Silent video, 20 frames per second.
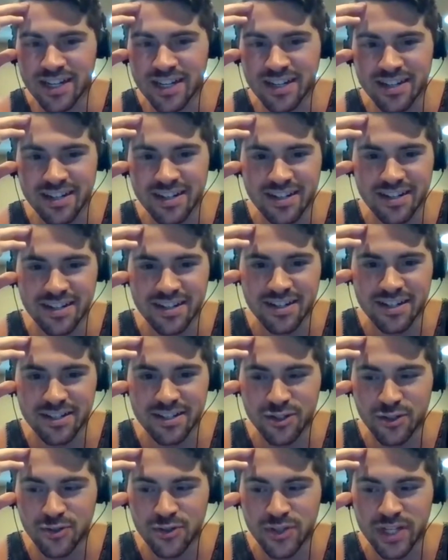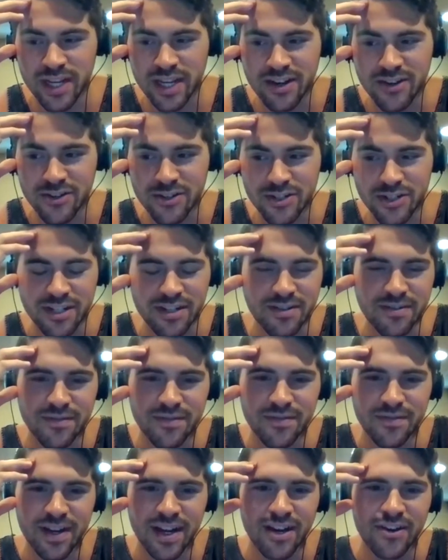and sociology
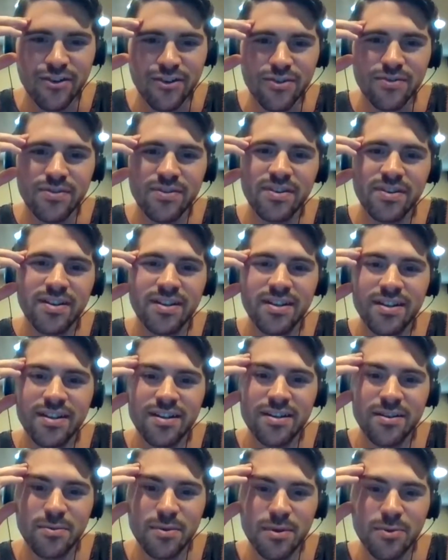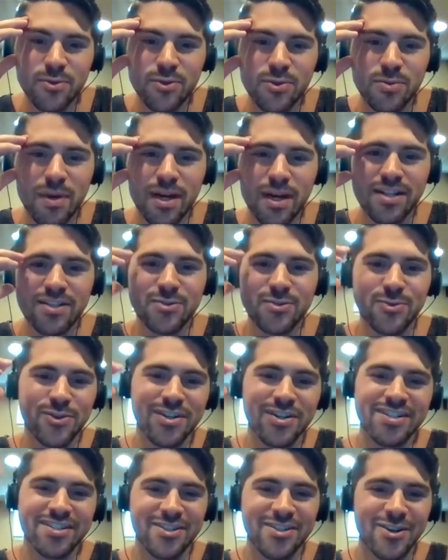of how people's minds
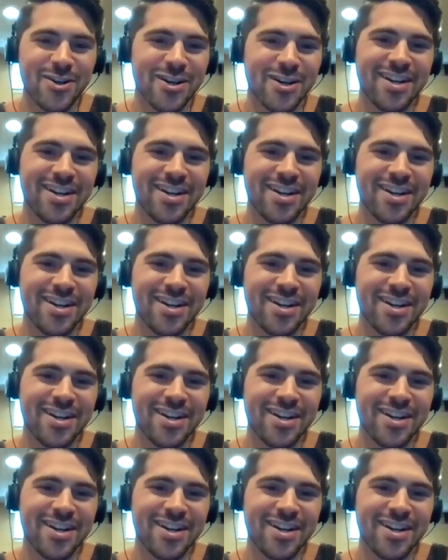work. Sorry.